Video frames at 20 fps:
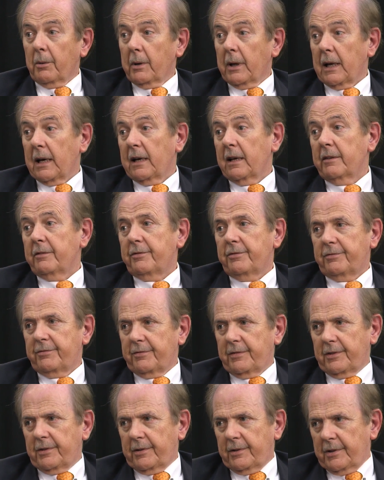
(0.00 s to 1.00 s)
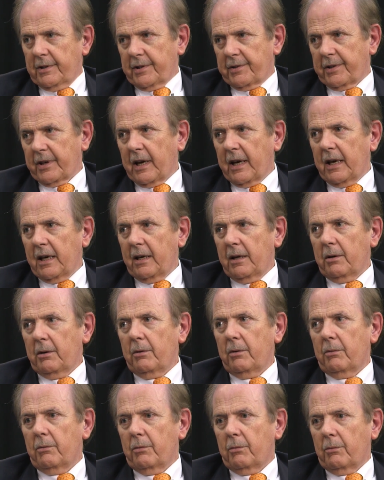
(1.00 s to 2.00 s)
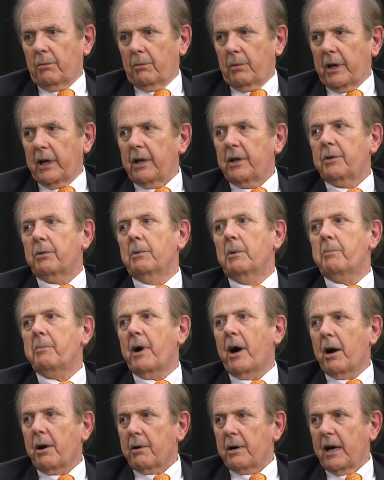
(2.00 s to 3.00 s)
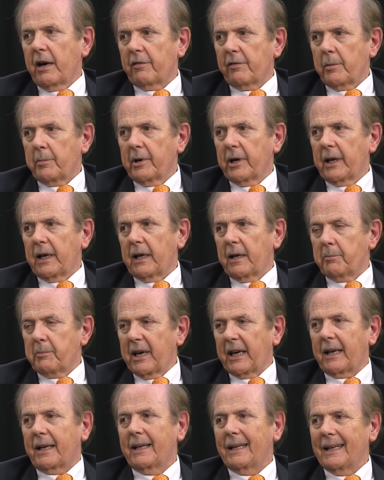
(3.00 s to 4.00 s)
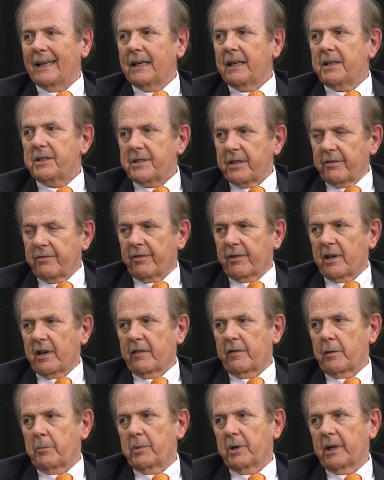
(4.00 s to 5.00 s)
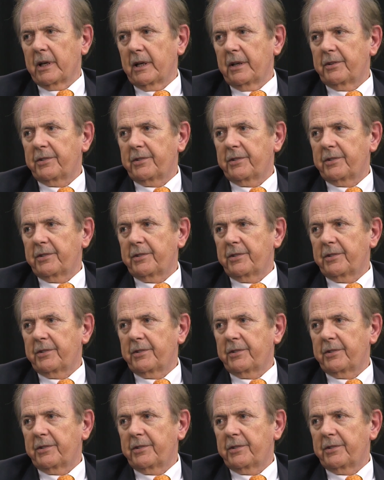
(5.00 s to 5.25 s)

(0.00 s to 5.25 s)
Well, I have to say we need to empower everybody and make it easy for everybody.